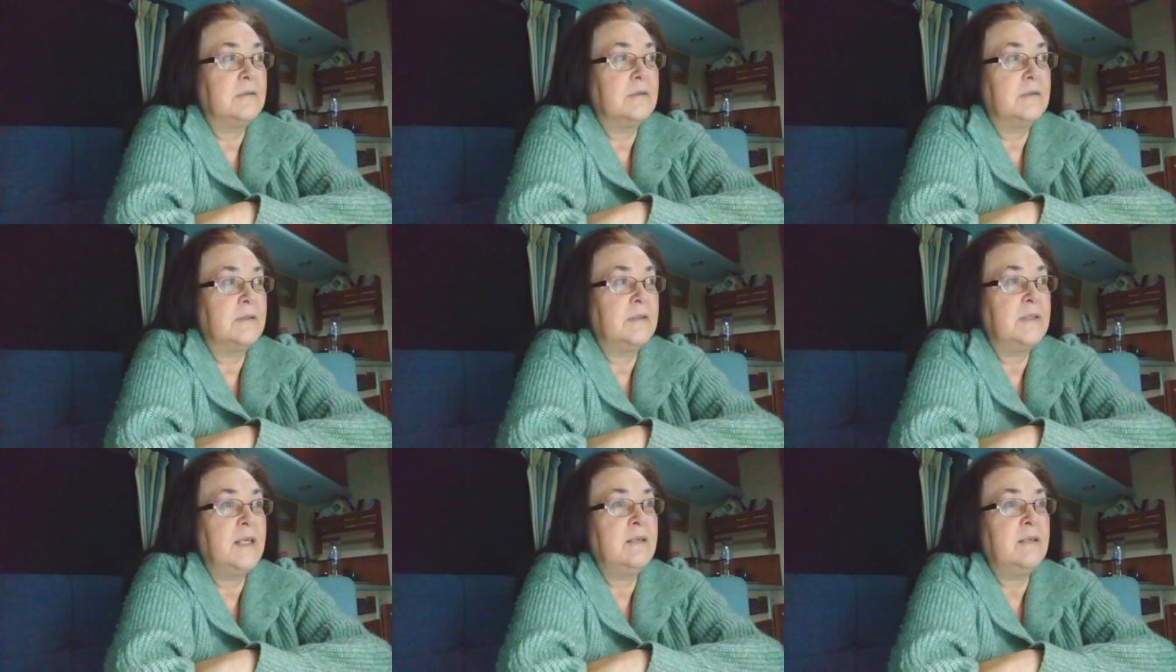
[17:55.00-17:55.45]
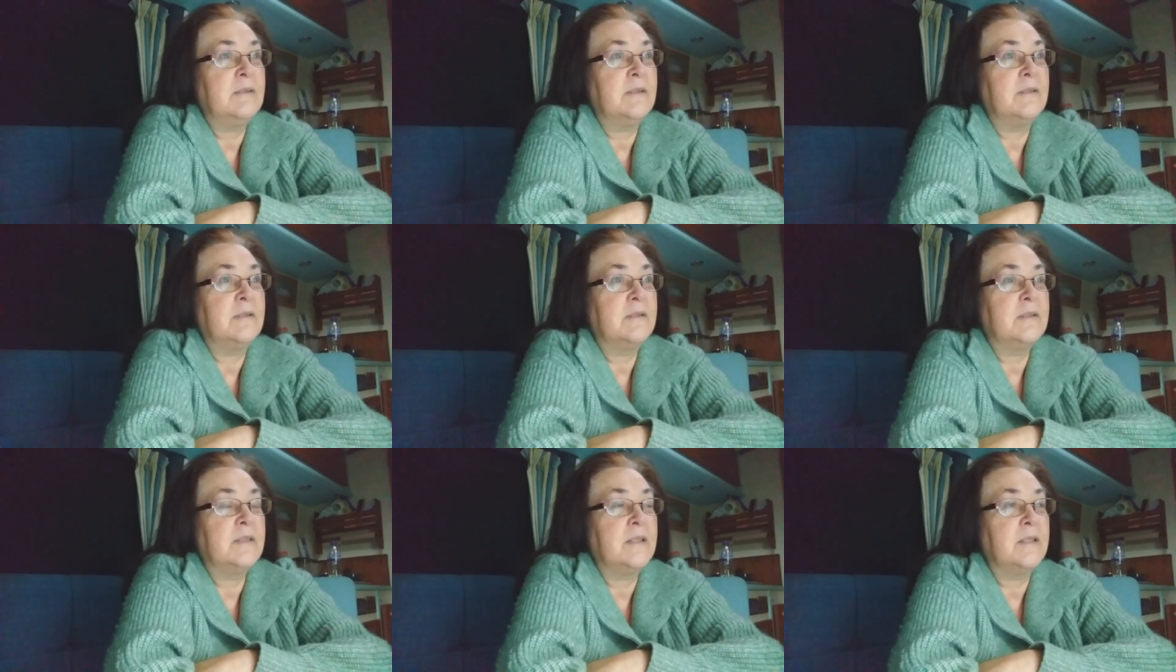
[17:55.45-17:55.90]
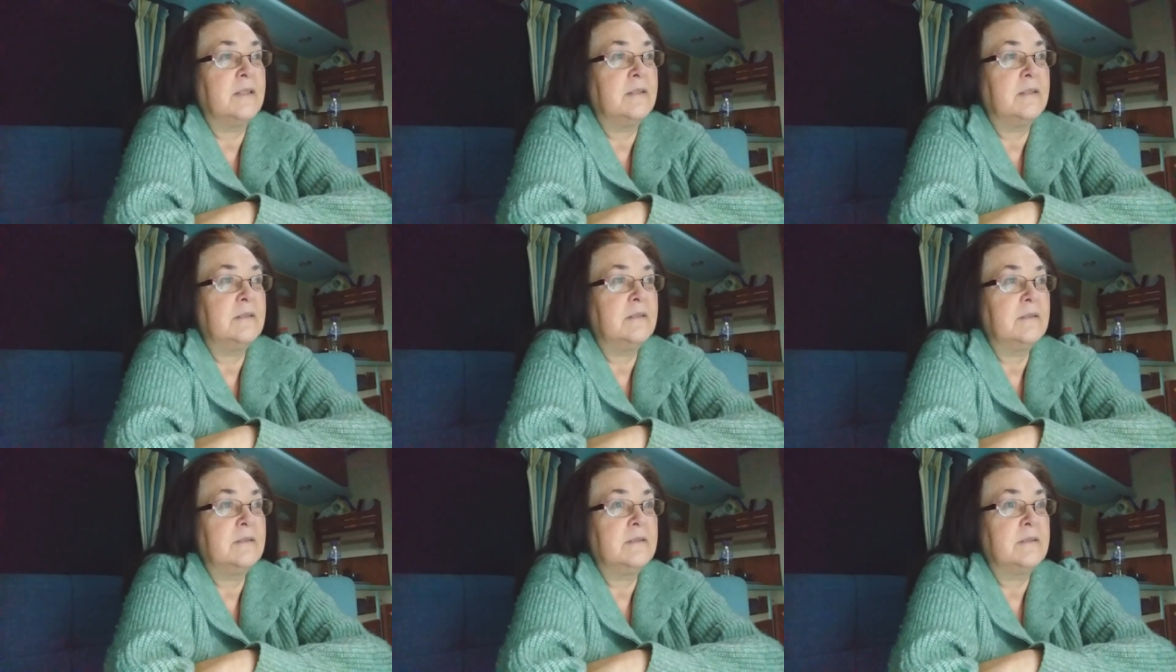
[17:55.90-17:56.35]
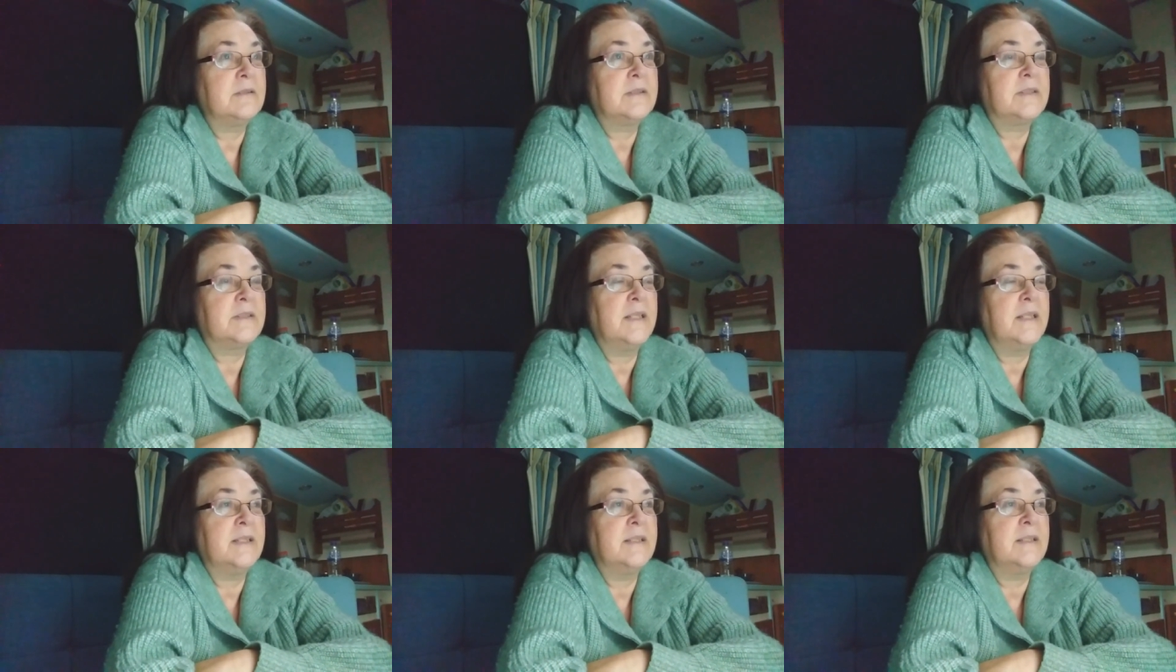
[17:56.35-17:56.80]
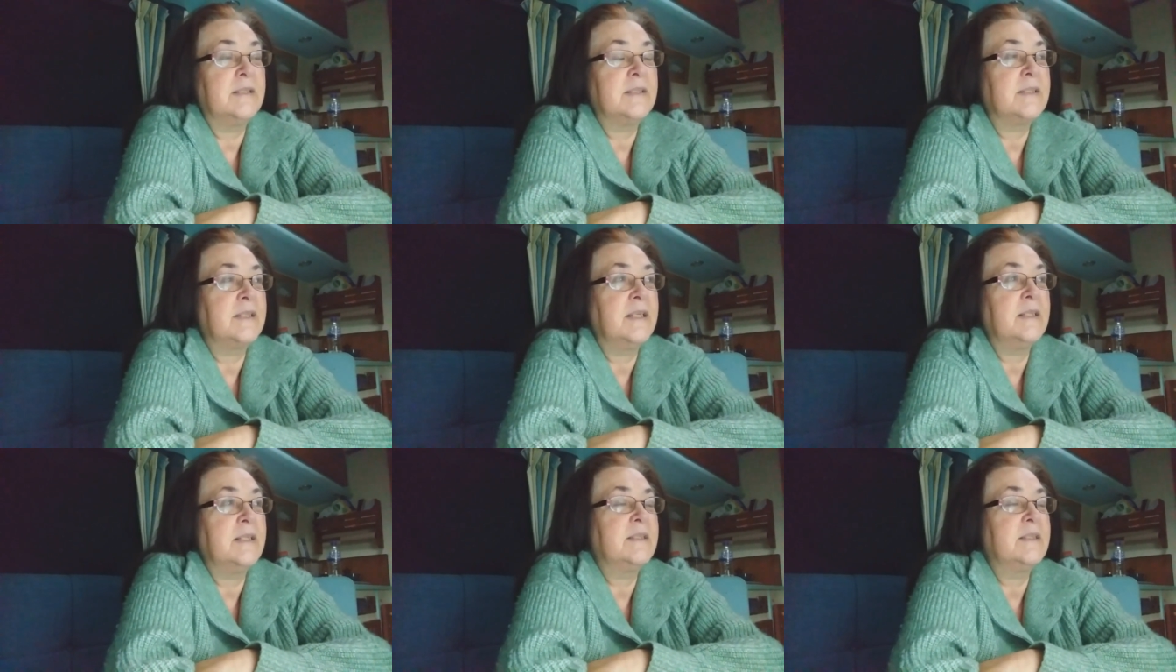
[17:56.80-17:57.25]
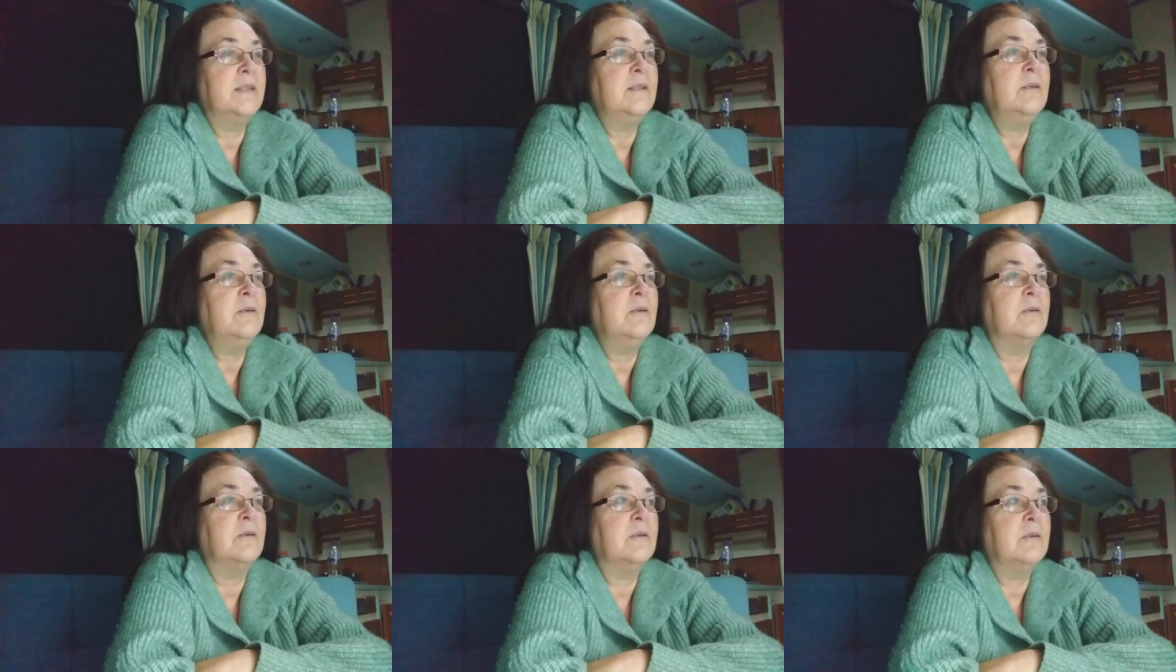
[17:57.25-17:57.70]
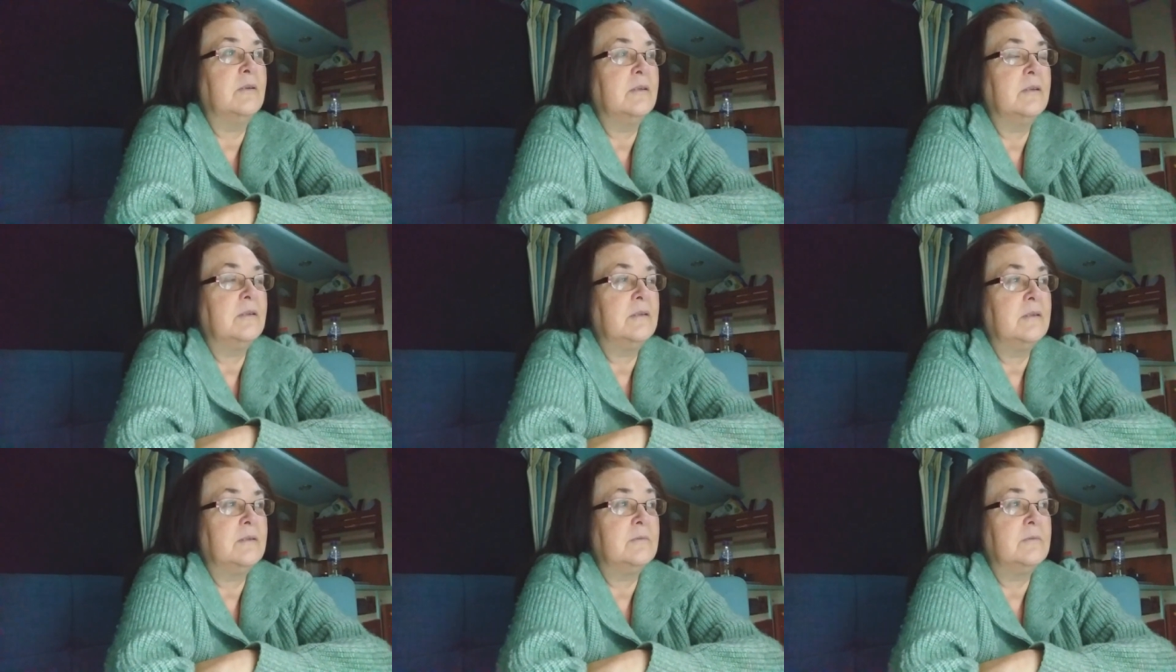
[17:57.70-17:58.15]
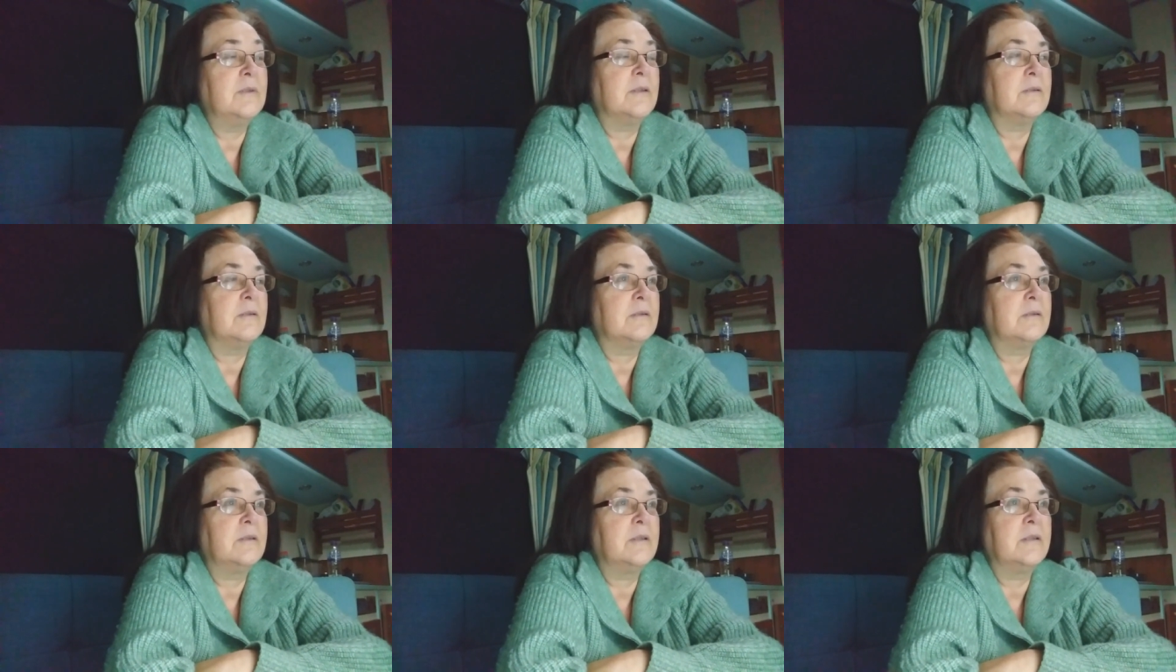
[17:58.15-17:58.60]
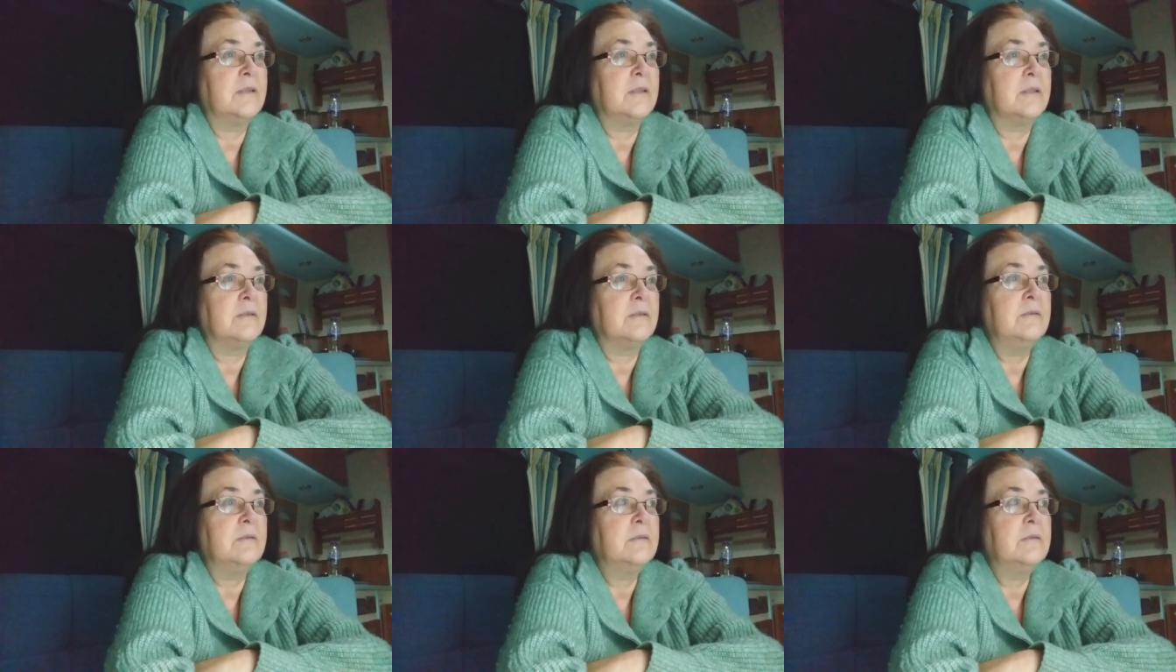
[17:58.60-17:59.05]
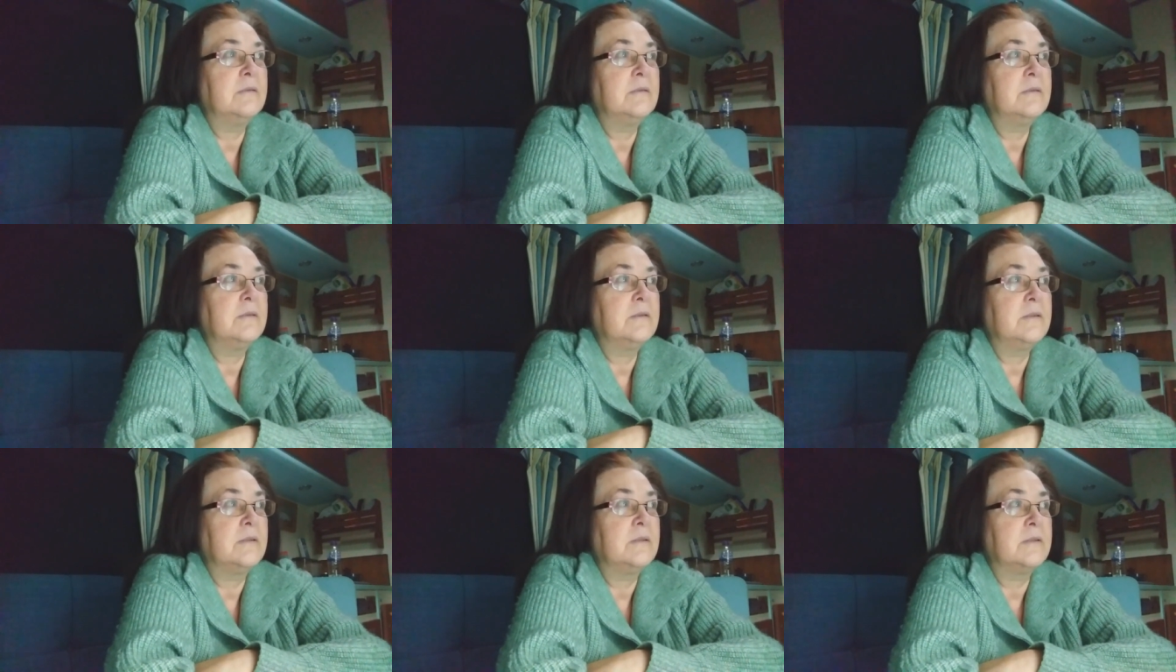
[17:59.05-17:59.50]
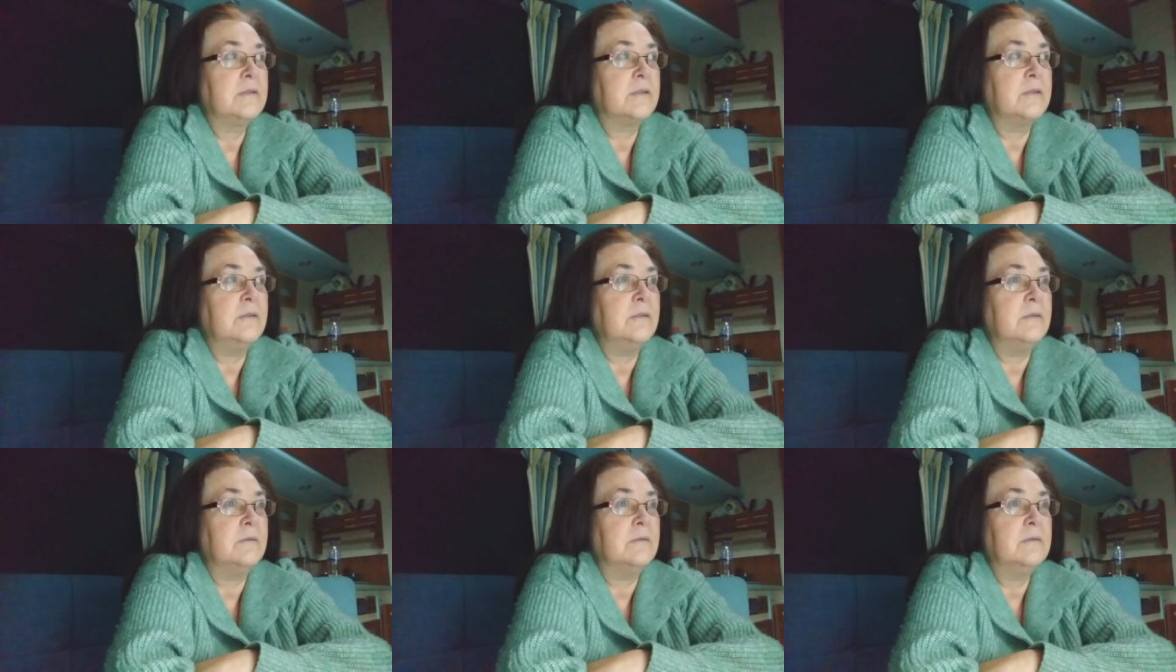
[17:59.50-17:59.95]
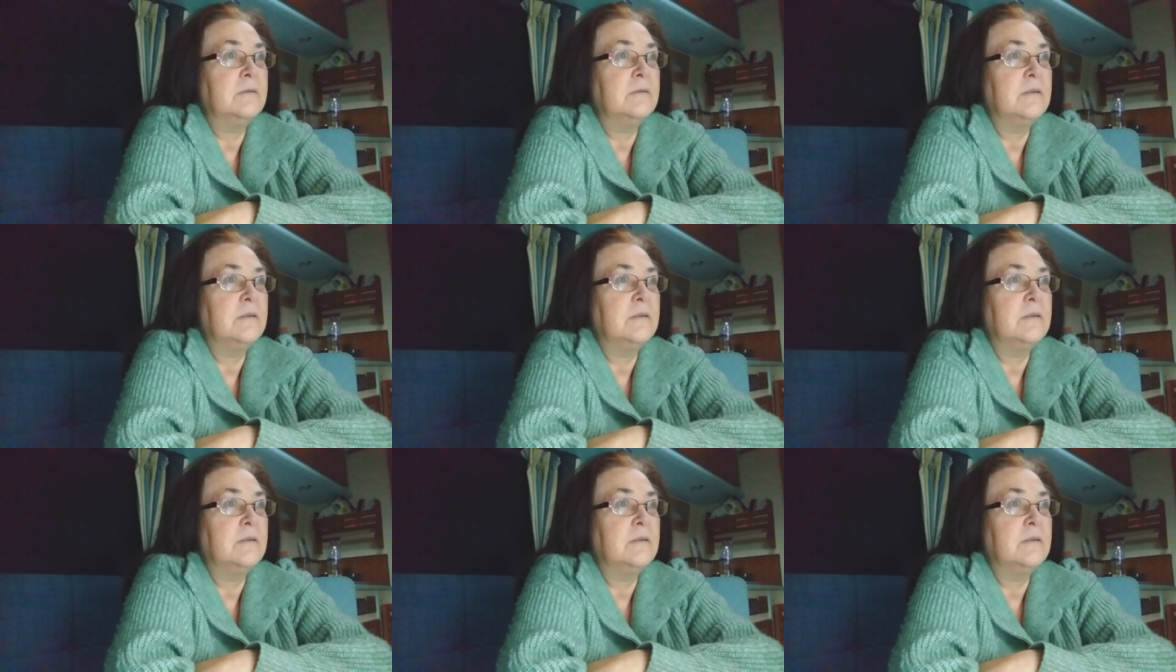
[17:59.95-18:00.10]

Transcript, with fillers: And now look, they're saying it's against the law. Well, I know, soon.